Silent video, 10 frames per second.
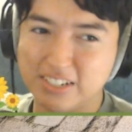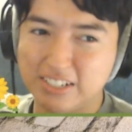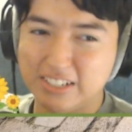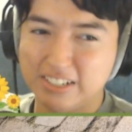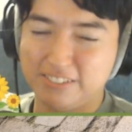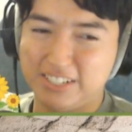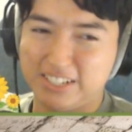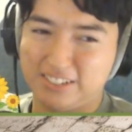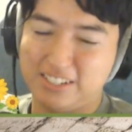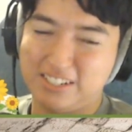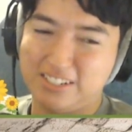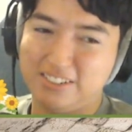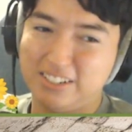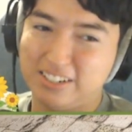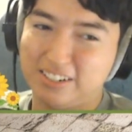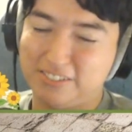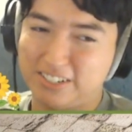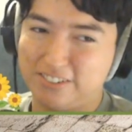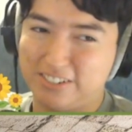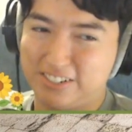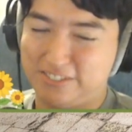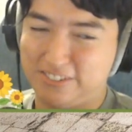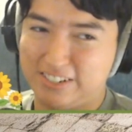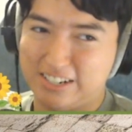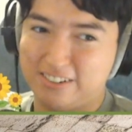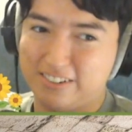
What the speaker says: But yes, let's do the event quest for now,